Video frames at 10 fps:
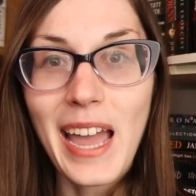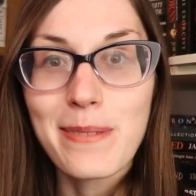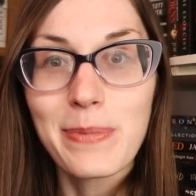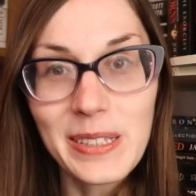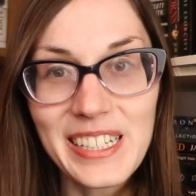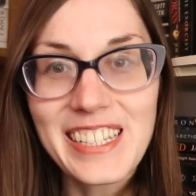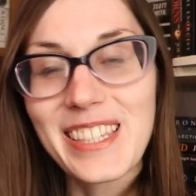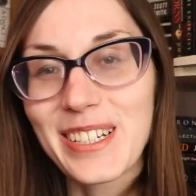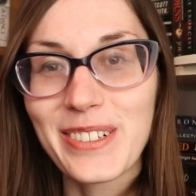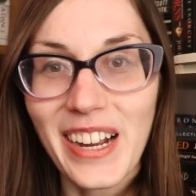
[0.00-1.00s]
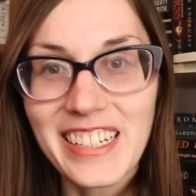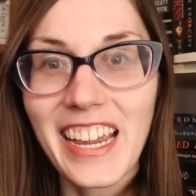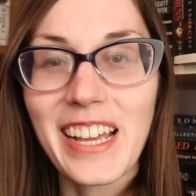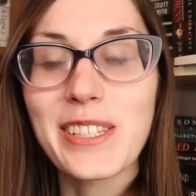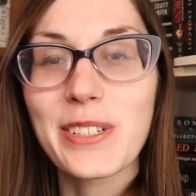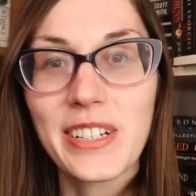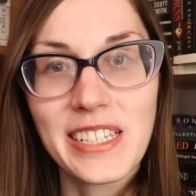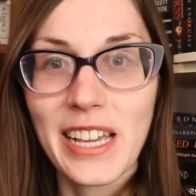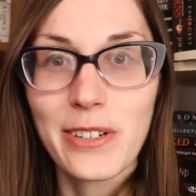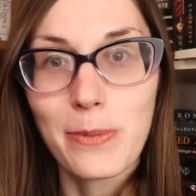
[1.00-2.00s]
And please, the correct answer
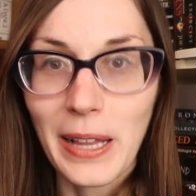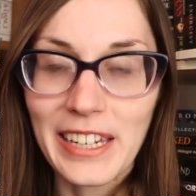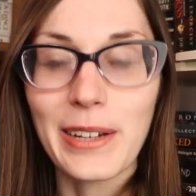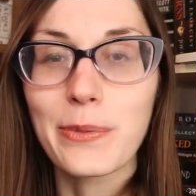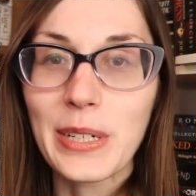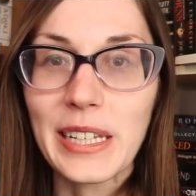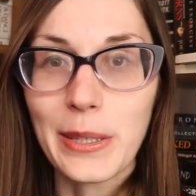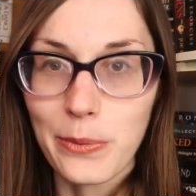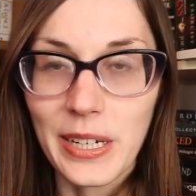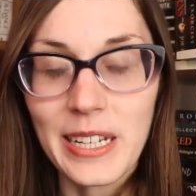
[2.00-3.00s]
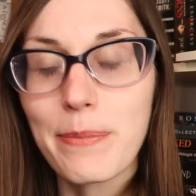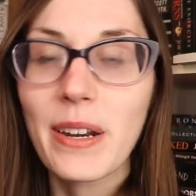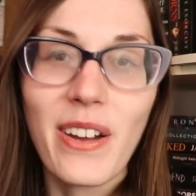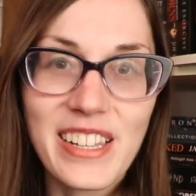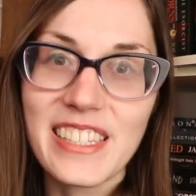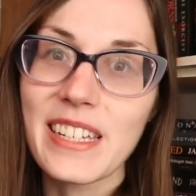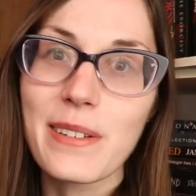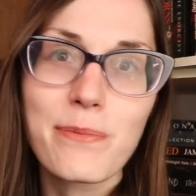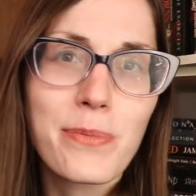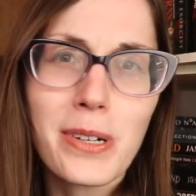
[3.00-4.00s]
is that you're planning on reading The Rake. But
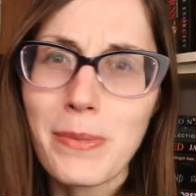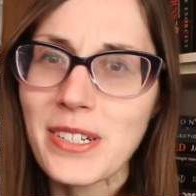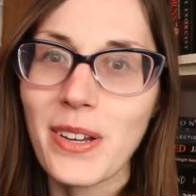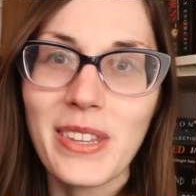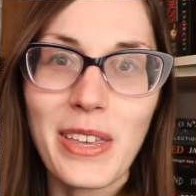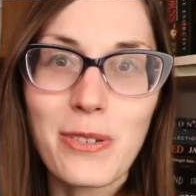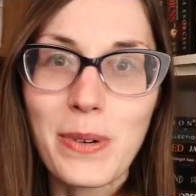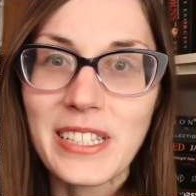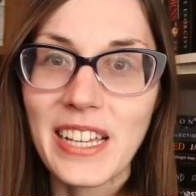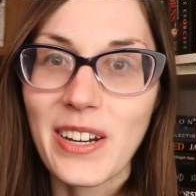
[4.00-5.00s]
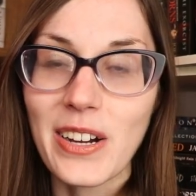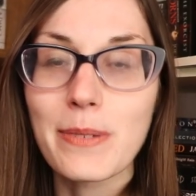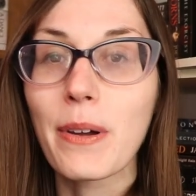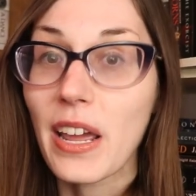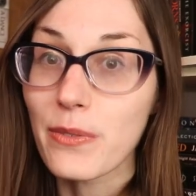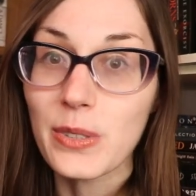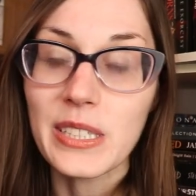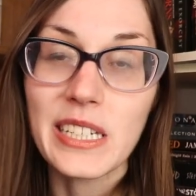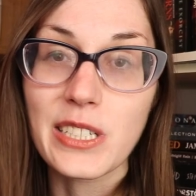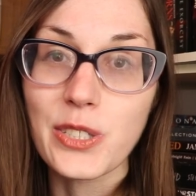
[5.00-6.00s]
honestly, pretty much all the other books I talked about I
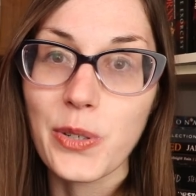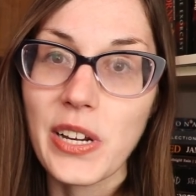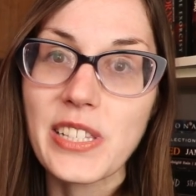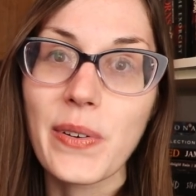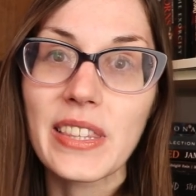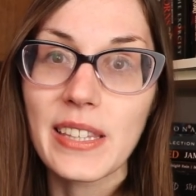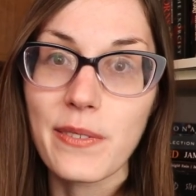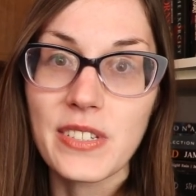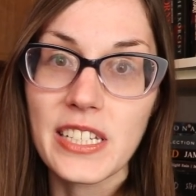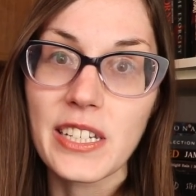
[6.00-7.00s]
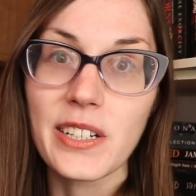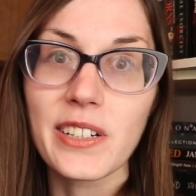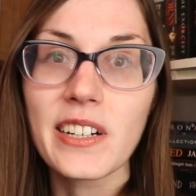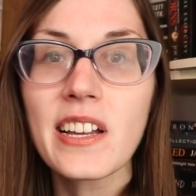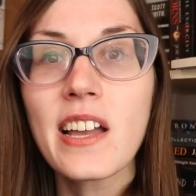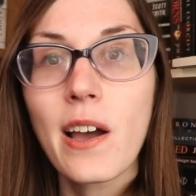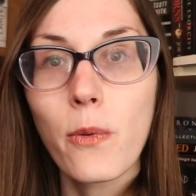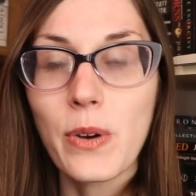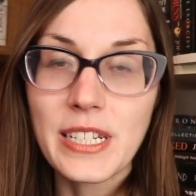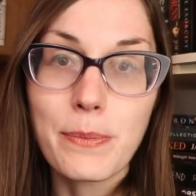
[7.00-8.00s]
really did enjoy, so I'd love to hear
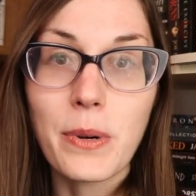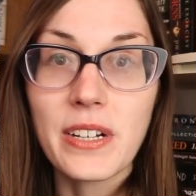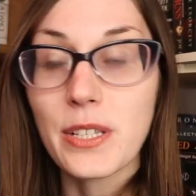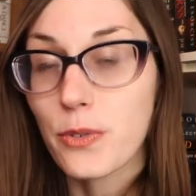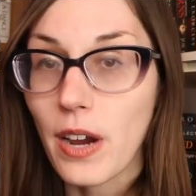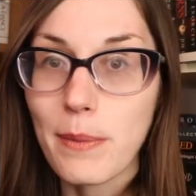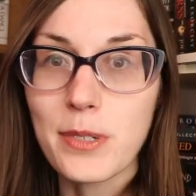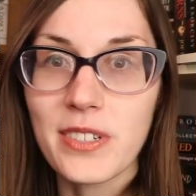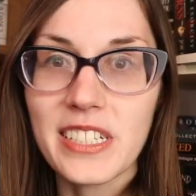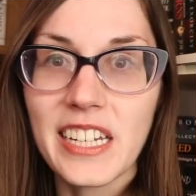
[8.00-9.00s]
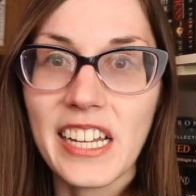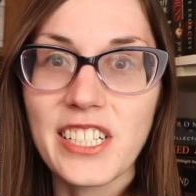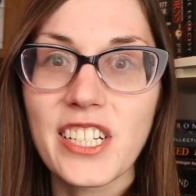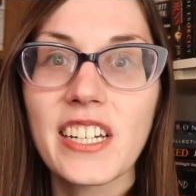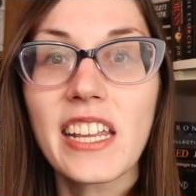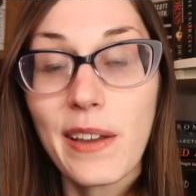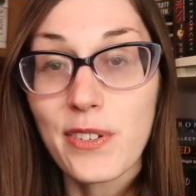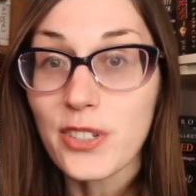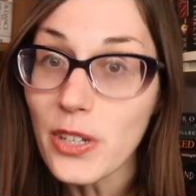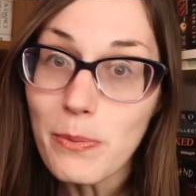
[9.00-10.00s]
which books grabbed your attention. If
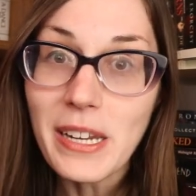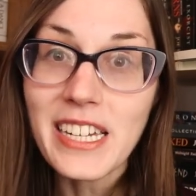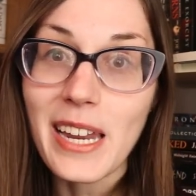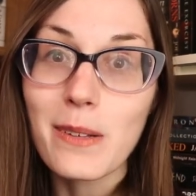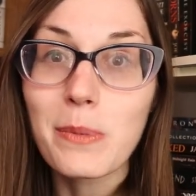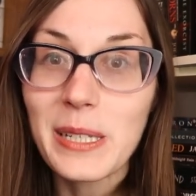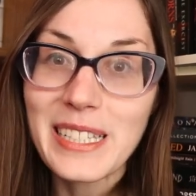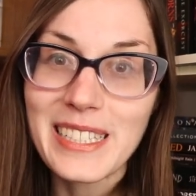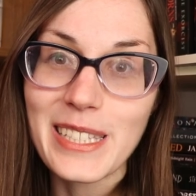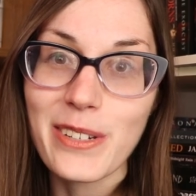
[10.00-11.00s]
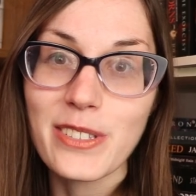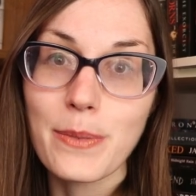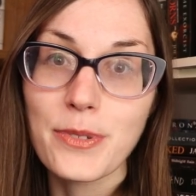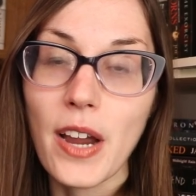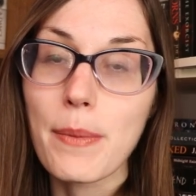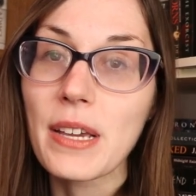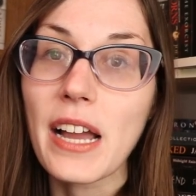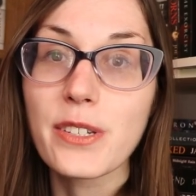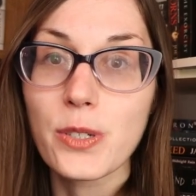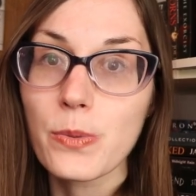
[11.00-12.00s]
you're new to my channel, please consider subscribing.
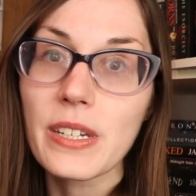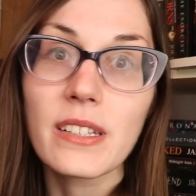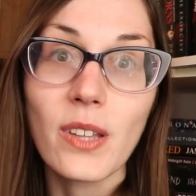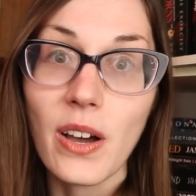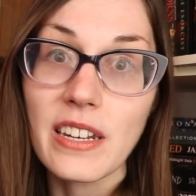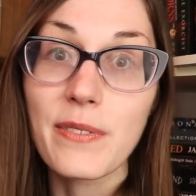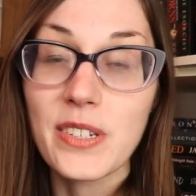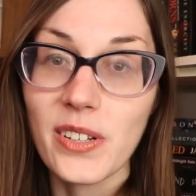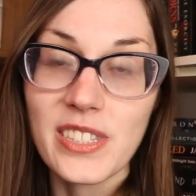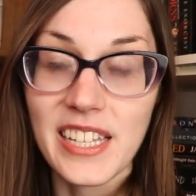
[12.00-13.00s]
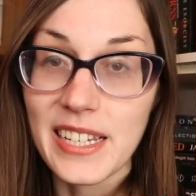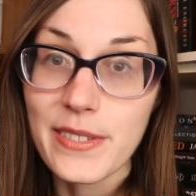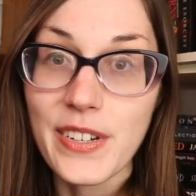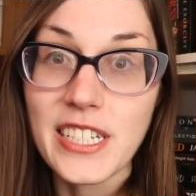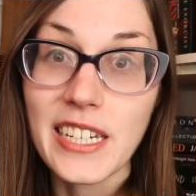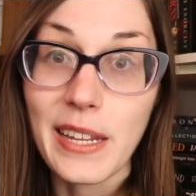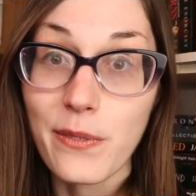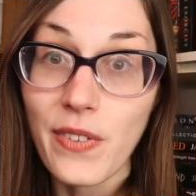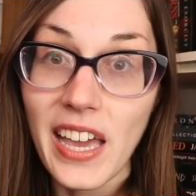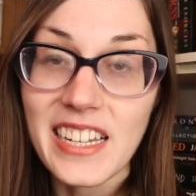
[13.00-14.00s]
I do read a lot of adult science fiction and
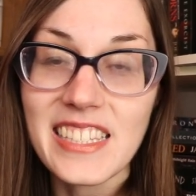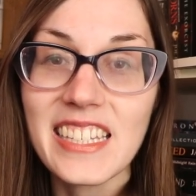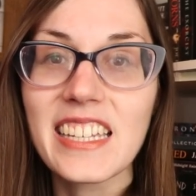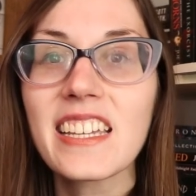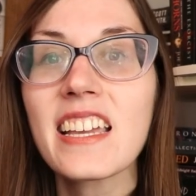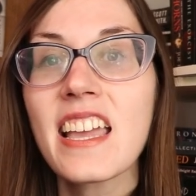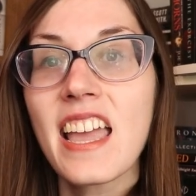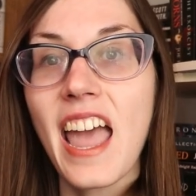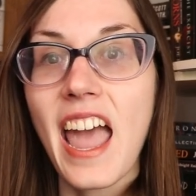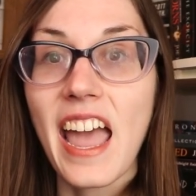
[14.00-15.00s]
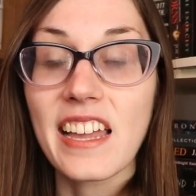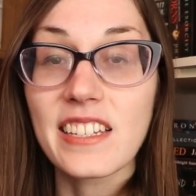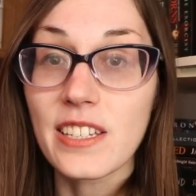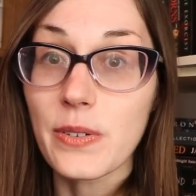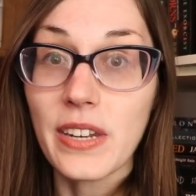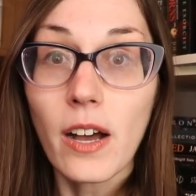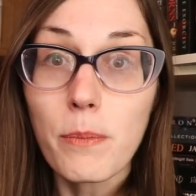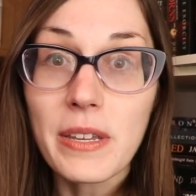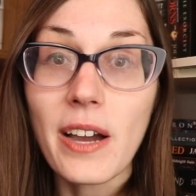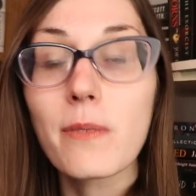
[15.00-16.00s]
fantasy, and you can
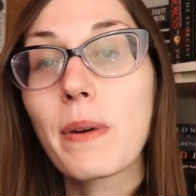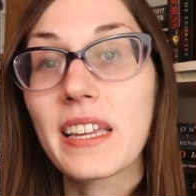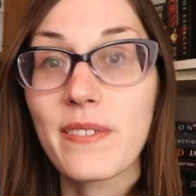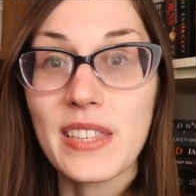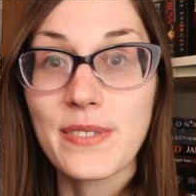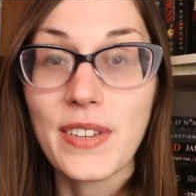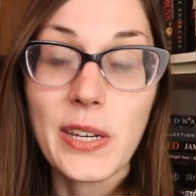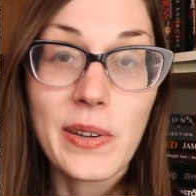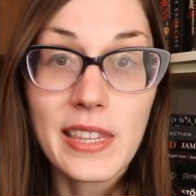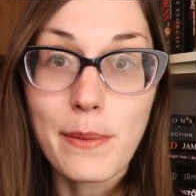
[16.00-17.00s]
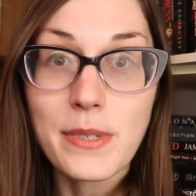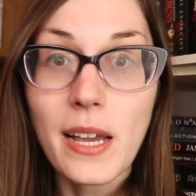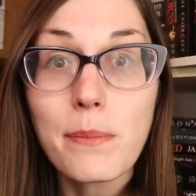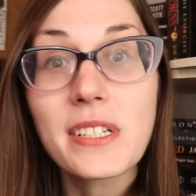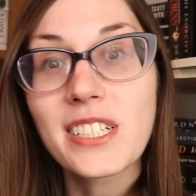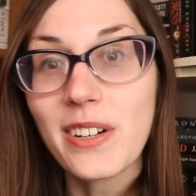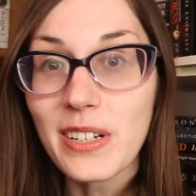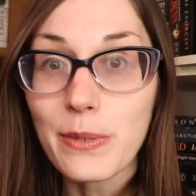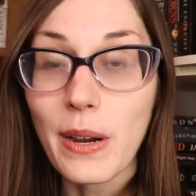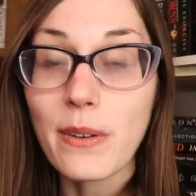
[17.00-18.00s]
help me out by giving this video a thumbs up,
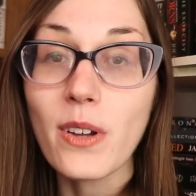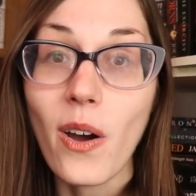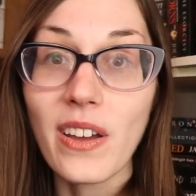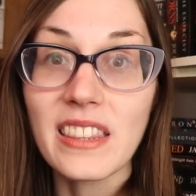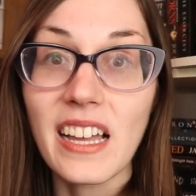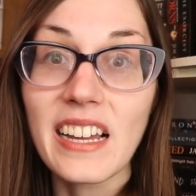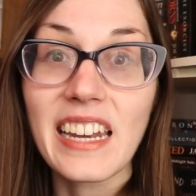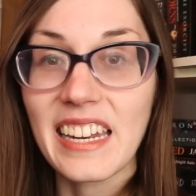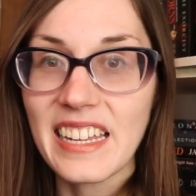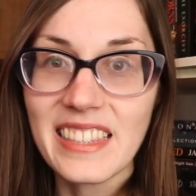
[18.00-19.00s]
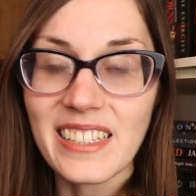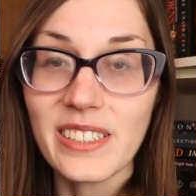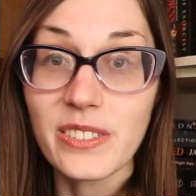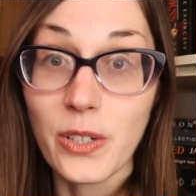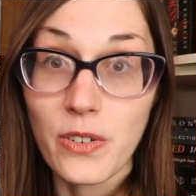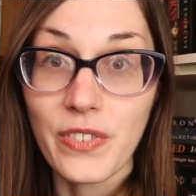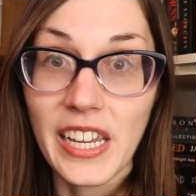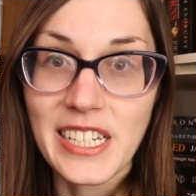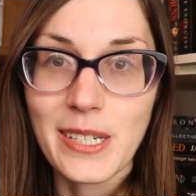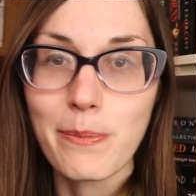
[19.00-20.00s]
sharing it around online, and hitting that little
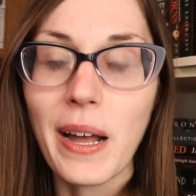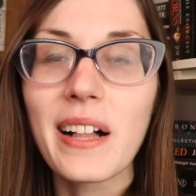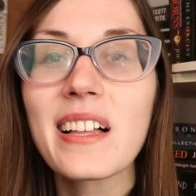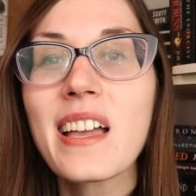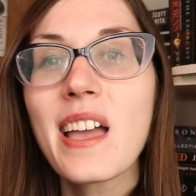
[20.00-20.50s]
notification bell.